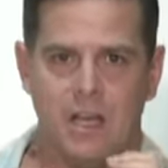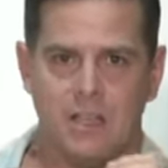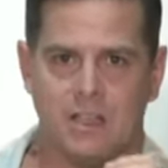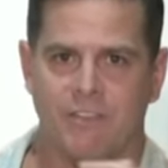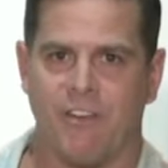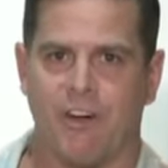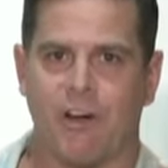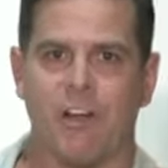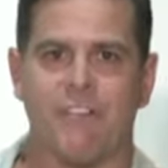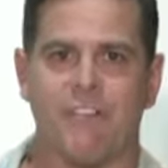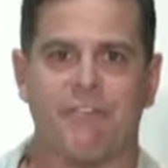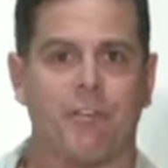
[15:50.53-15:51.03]
the
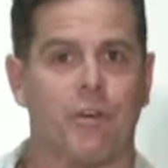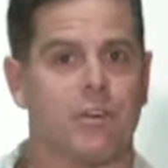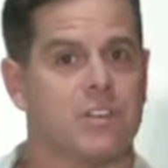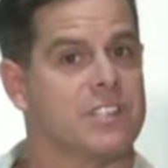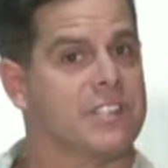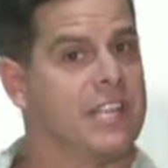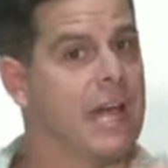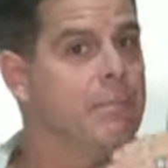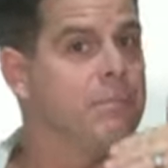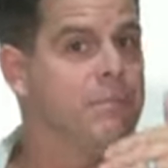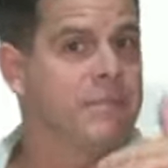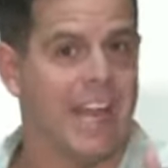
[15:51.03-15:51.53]
very
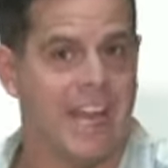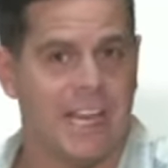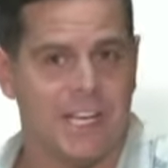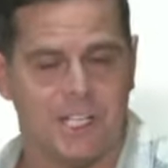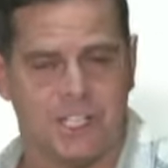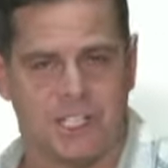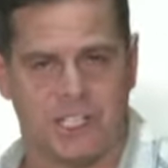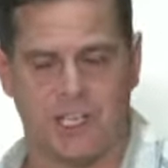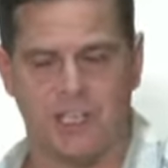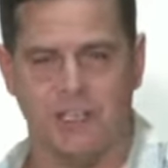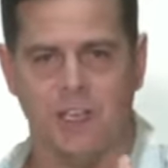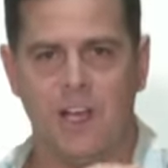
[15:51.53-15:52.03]
first
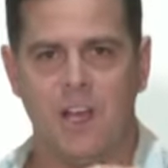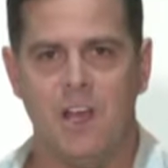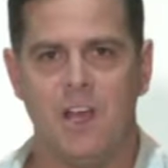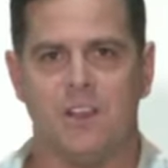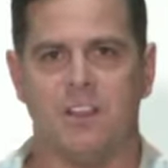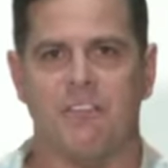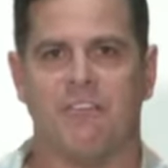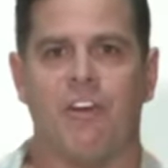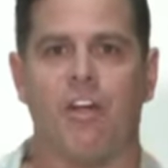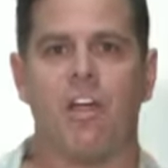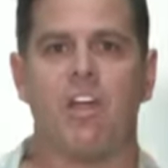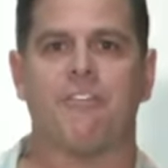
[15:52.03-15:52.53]
temptation,
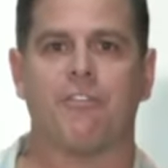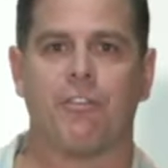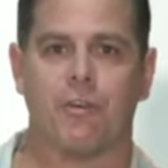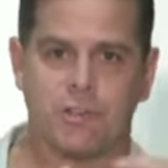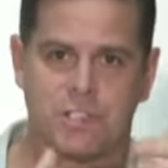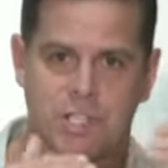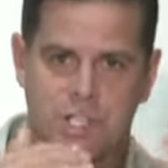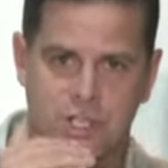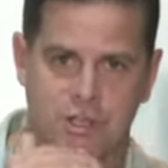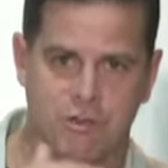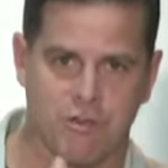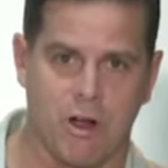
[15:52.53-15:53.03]
the very
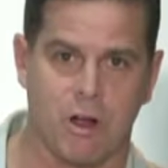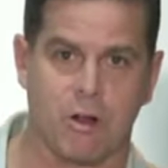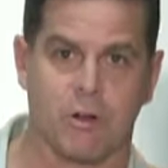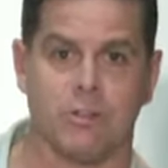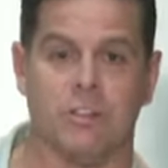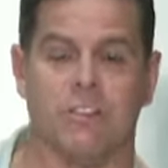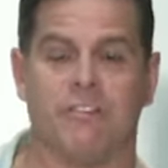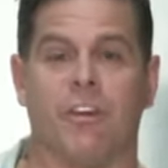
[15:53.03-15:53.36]
first struggle,